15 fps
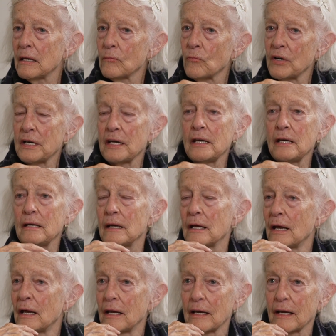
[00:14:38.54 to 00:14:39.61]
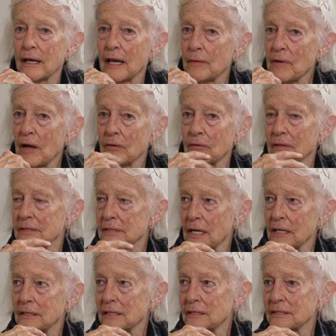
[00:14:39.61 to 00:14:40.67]
When he came out in
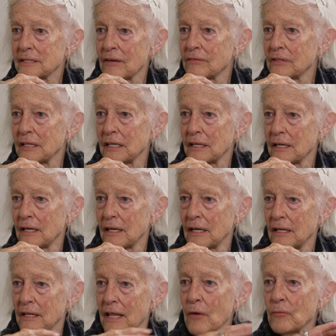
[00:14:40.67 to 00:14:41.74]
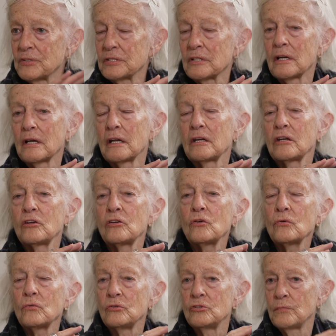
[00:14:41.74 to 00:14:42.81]
1970, that was a
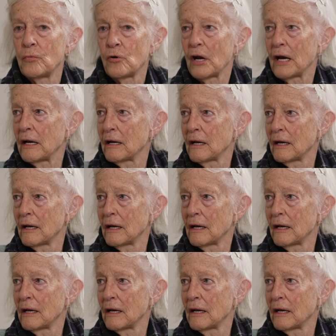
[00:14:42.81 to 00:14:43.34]
huge break.